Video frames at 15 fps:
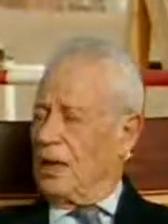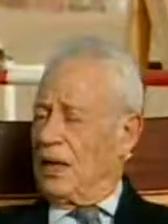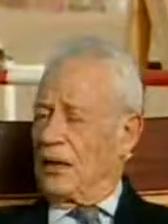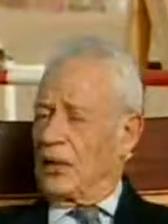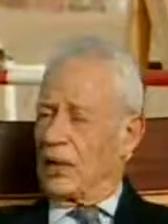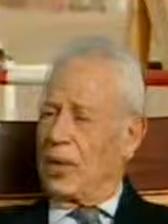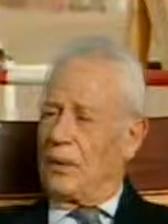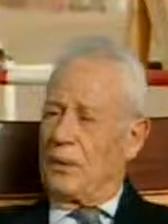
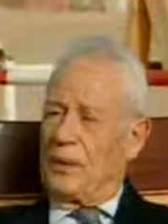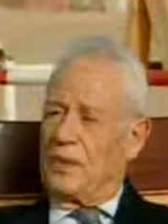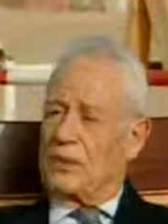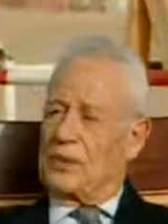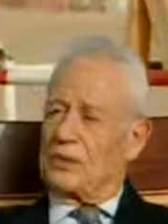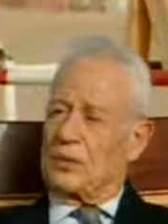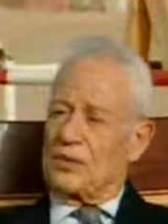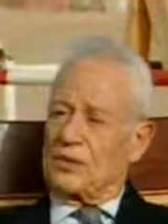and the
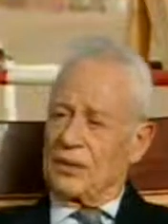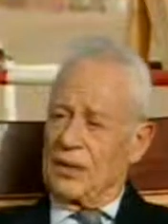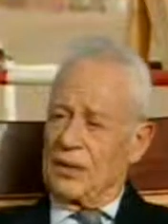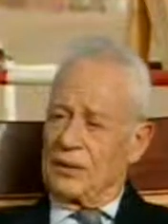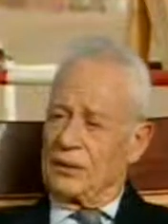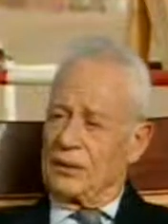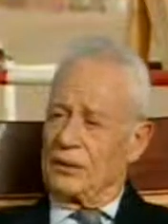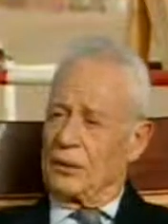company that was
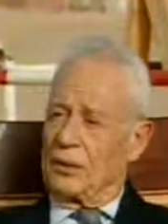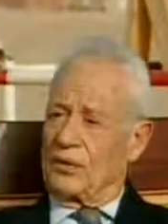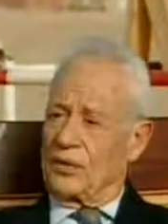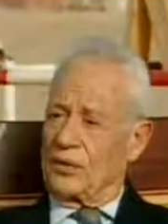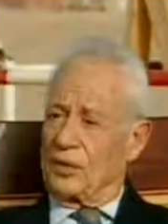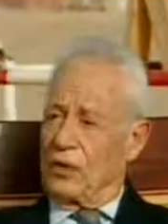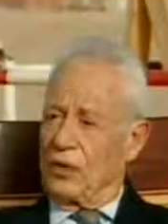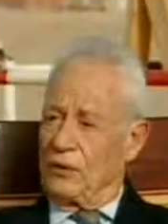selected was
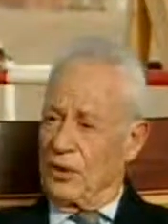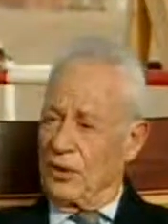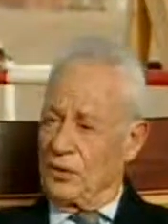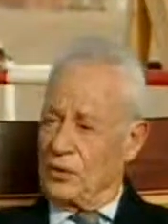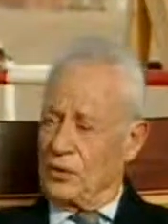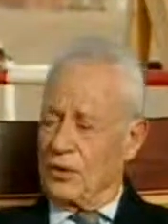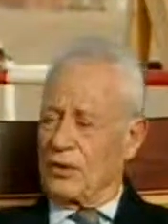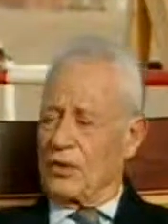a joint
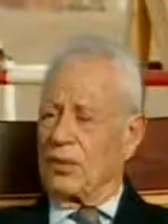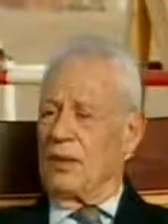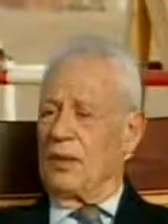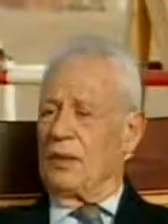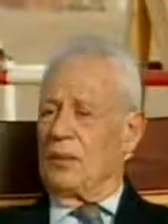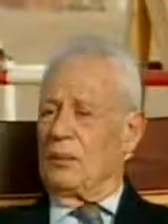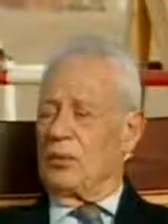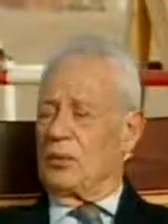venture
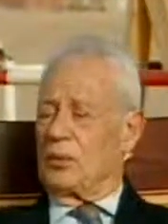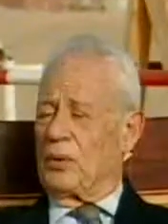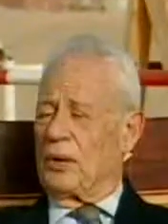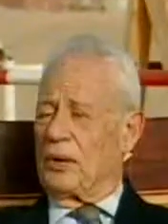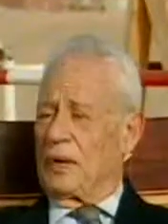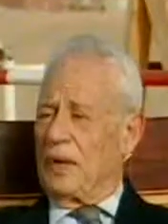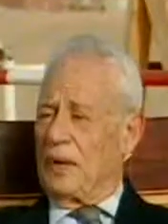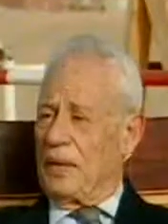
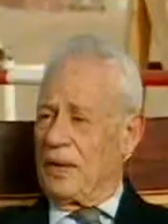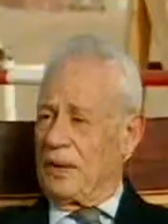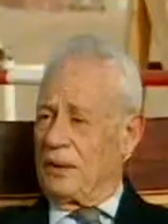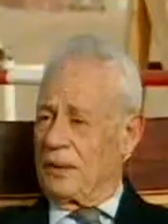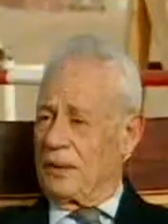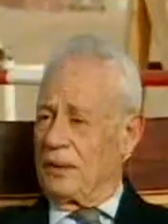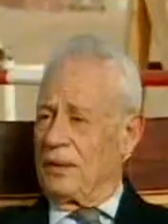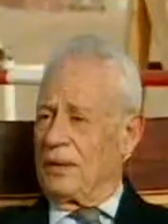between an
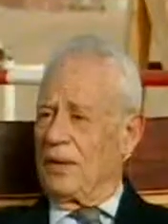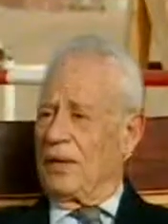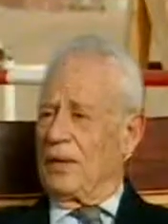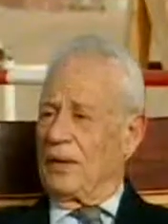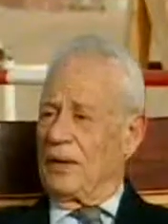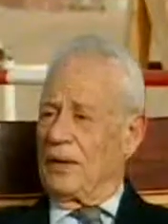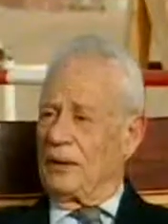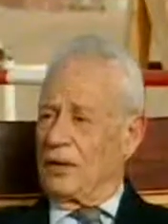American
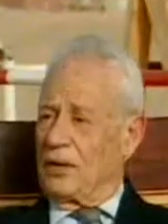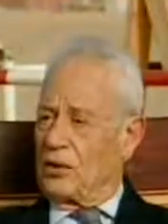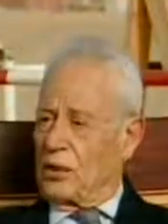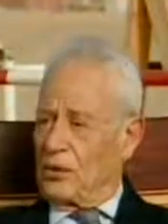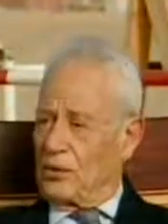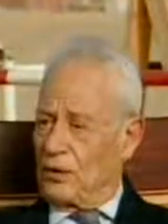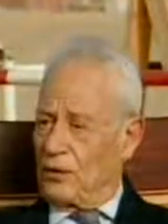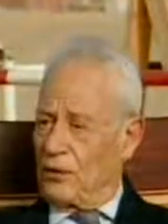and an
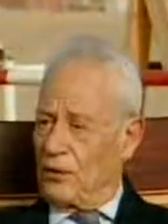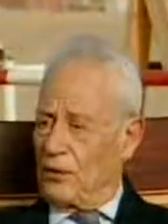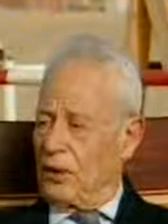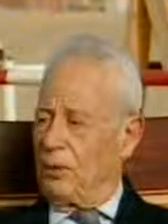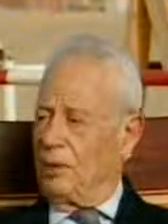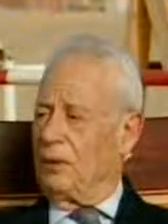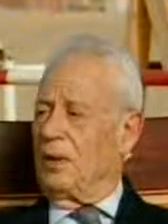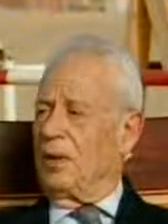Egyptian
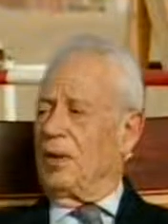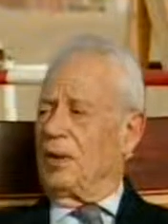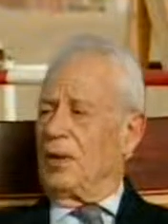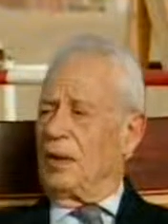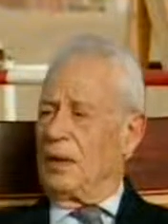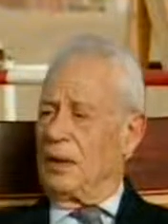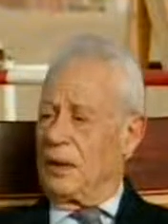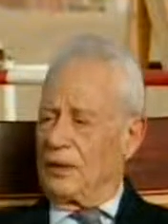firm,
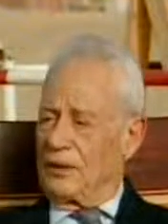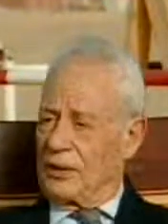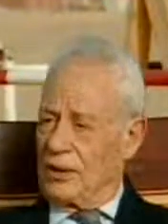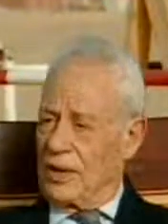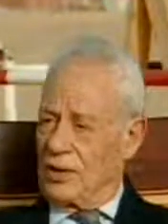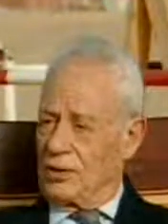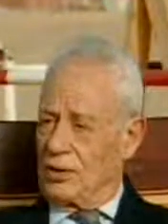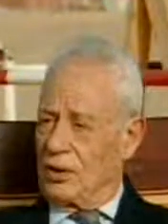Hill
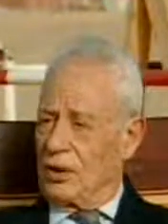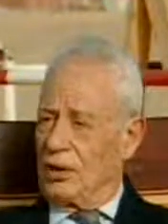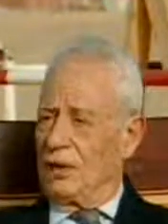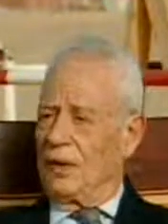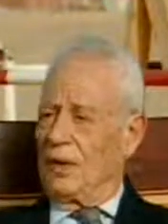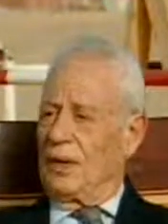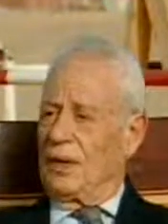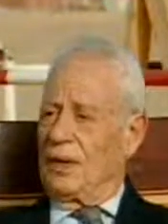International
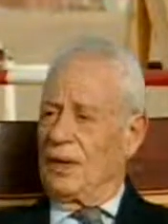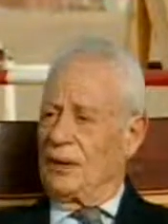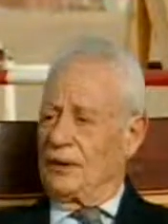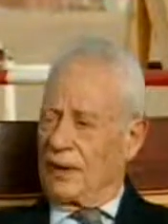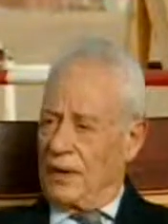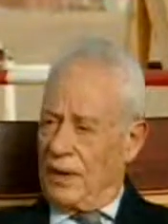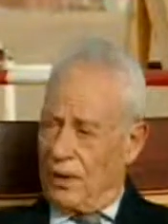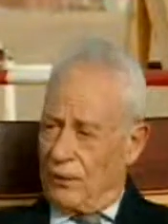and
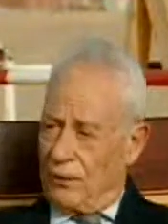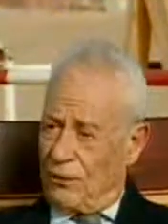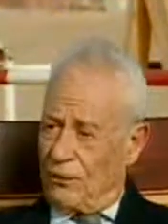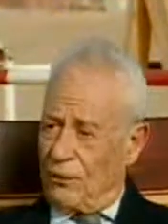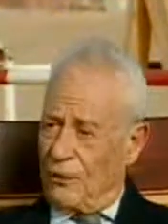AHAF.